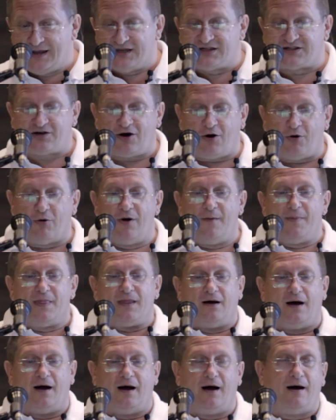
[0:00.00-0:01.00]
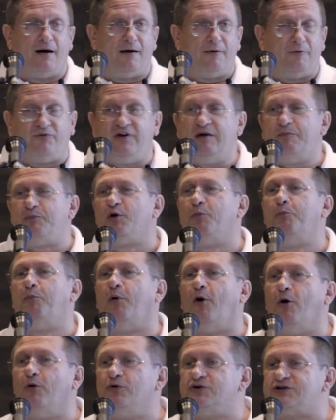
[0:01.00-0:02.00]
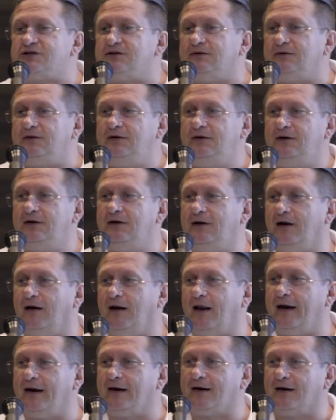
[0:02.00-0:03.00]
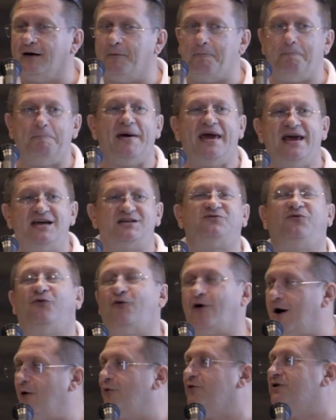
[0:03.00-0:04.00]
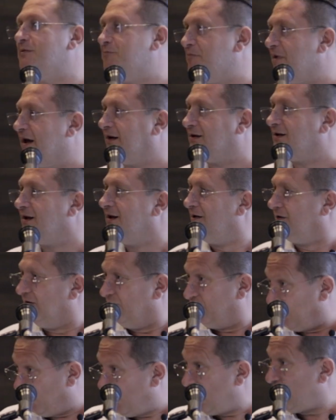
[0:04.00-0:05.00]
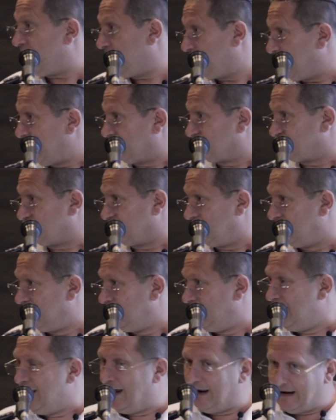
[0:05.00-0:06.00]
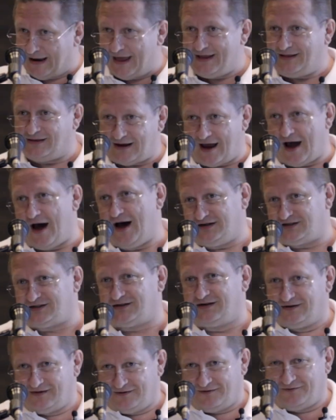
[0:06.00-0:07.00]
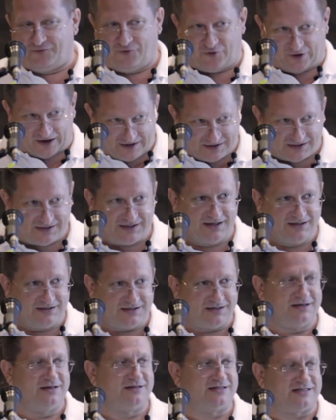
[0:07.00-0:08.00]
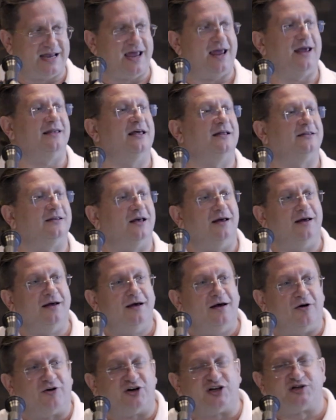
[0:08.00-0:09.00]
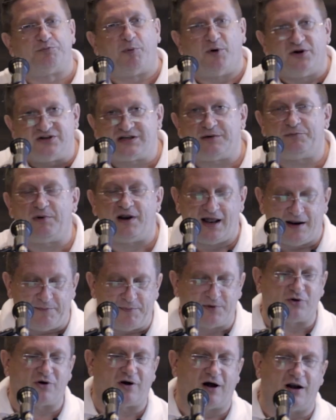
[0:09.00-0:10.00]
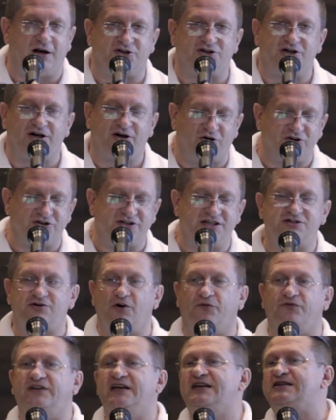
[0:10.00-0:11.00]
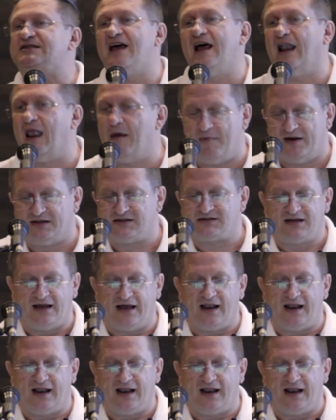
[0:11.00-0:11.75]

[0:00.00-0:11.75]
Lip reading: So we propose like a base for our debate, the following picture. Let us, for instance, say that the responsible herpetoculture consists of these elements.